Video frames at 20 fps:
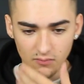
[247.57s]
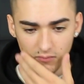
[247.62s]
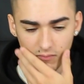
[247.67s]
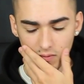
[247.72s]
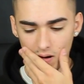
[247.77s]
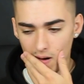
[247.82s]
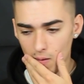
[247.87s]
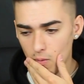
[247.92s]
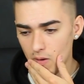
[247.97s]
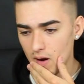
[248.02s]

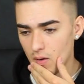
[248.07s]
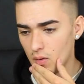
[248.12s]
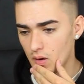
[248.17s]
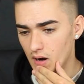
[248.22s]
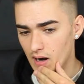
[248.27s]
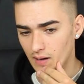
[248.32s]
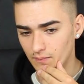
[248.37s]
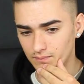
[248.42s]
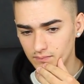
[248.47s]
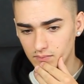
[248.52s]
Right, where
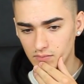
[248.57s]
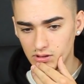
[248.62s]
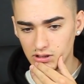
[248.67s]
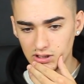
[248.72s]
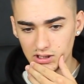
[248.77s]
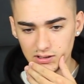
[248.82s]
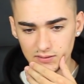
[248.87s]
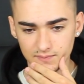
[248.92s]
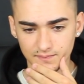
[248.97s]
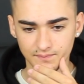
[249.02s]
were
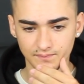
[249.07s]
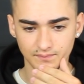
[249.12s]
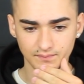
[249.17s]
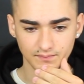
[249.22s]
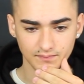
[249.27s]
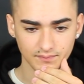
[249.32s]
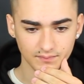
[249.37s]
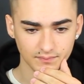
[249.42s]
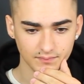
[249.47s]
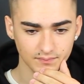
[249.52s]
I?
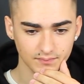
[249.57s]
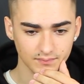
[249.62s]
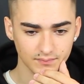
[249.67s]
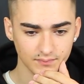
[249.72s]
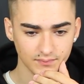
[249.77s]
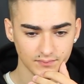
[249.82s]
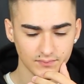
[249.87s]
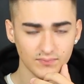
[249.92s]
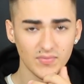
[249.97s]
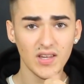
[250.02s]

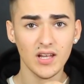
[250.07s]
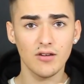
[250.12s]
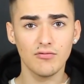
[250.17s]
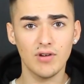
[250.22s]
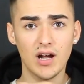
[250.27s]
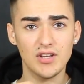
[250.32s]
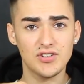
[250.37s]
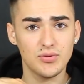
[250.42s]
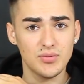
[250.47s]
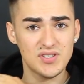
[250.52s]

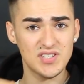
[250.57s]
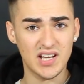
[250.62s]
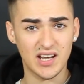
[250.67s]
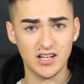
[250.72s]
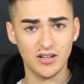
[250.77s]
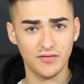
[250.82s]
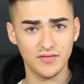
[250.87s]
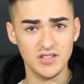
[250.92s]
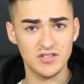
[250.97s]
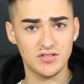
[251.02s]
Right, so we're
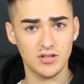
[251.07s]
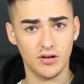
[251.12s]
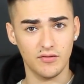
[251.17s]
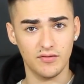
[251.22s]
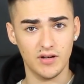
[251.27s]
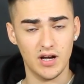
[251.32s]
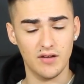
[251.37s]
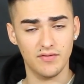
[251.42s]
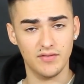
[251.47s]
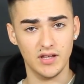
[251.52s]
sacking off this top
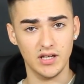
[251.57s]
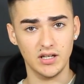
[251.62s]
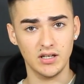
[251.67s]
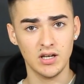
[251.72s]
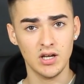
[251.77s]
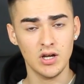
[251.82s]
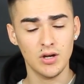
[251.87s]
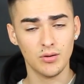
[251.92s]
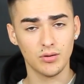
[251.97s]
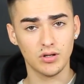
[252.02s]
5 thing.
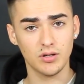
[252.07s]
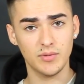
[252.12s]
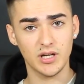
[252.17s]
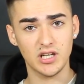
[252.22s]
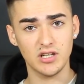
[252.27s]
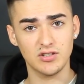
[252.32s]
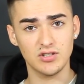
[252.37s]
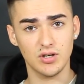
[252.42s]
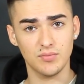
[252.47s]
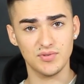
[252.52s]
I'm going to
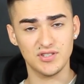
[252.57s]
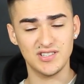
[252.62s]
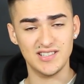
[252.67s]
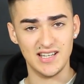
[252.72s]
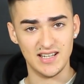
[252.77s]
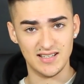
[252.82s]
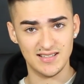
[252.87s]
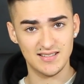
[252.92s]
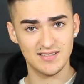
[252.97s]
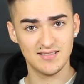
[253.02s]
make it a top
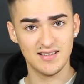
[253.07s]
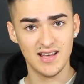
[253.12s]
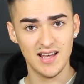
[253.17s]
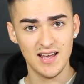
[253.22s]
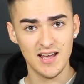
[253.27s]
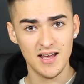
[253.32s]
6